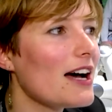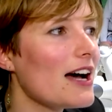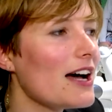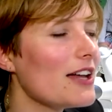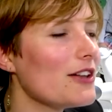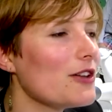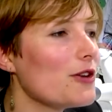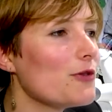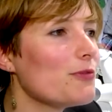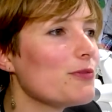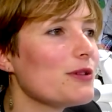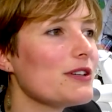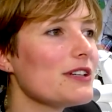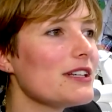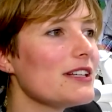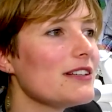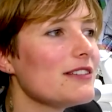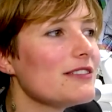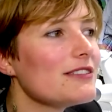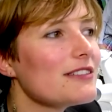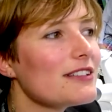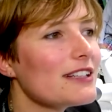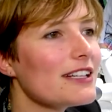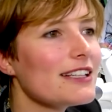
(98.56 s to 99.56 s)
I know,
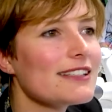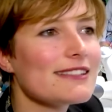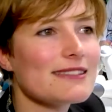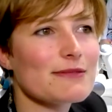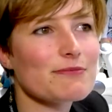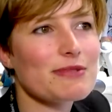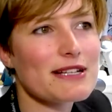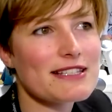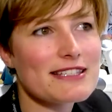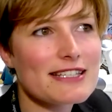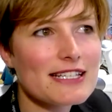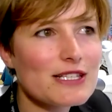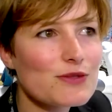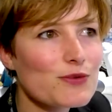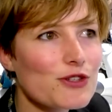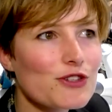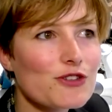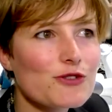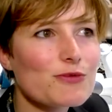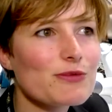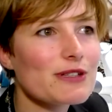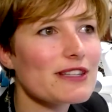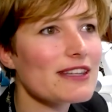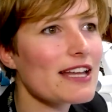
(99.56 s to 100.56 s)
be sympathetic with
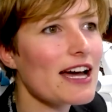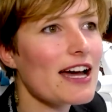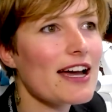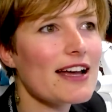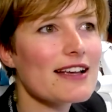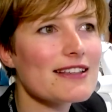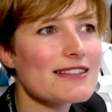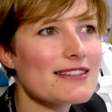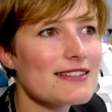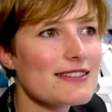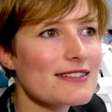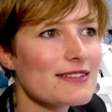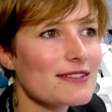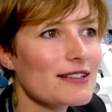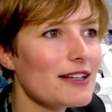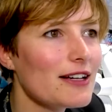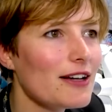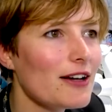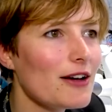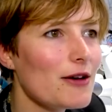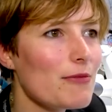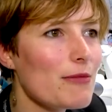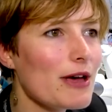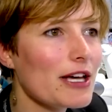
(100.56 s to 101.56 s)
you, be nice,
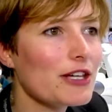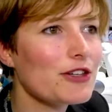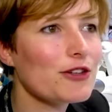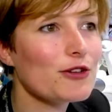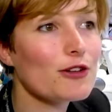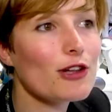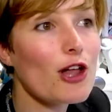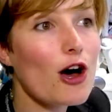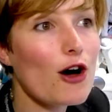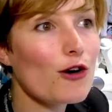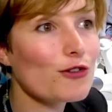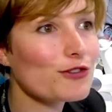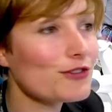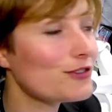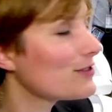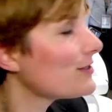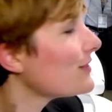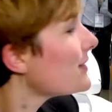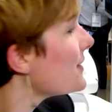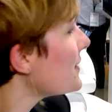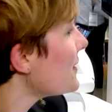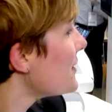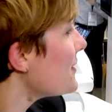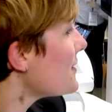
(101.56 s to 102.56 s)
uh, make you laugh,
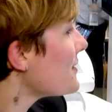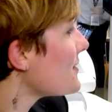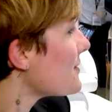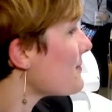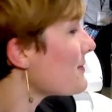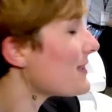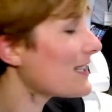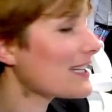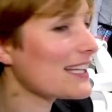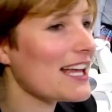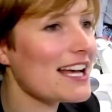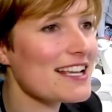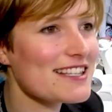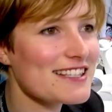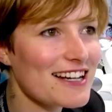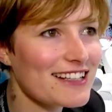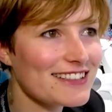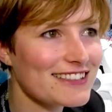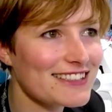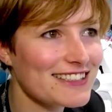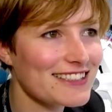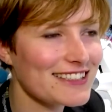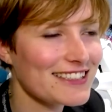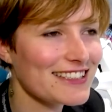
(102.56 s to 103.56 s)
something like
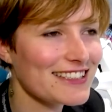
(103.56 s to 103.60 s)
that.